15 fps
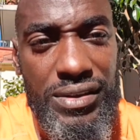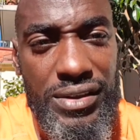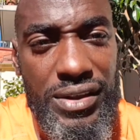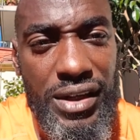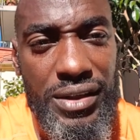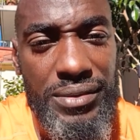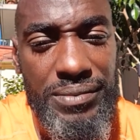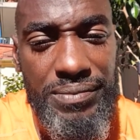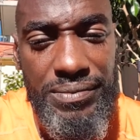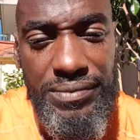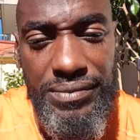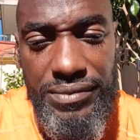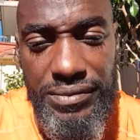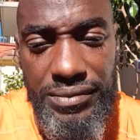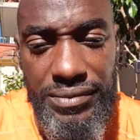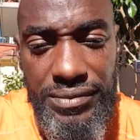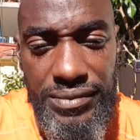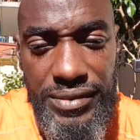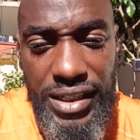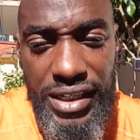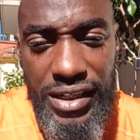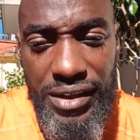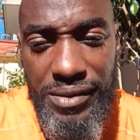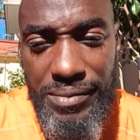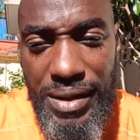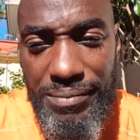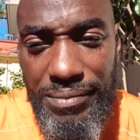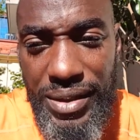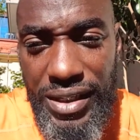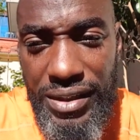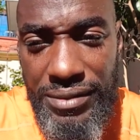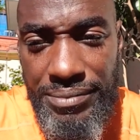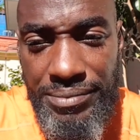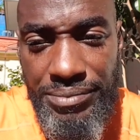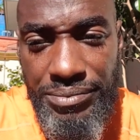you know. And I remember